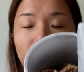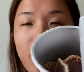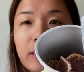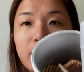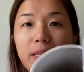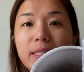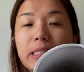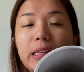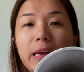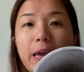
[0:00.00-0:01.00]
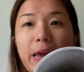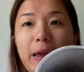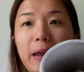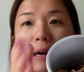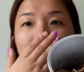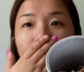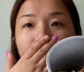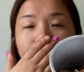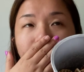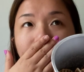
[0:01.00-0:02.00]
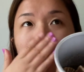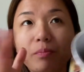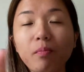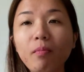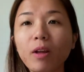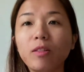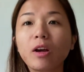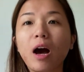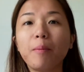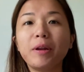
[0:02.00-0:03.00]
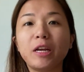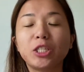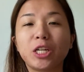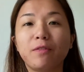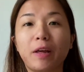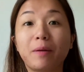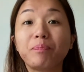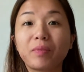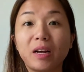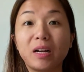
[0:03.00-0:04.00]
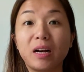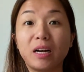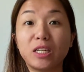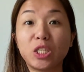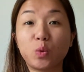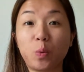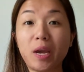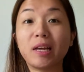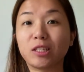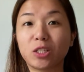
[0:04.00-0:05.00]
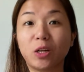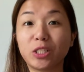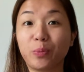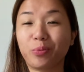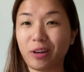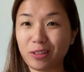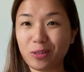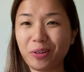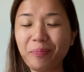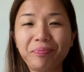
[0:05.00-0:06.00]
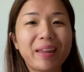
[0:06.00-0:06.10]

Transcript: So this is like a the combination of like a sweet and salty pretzel.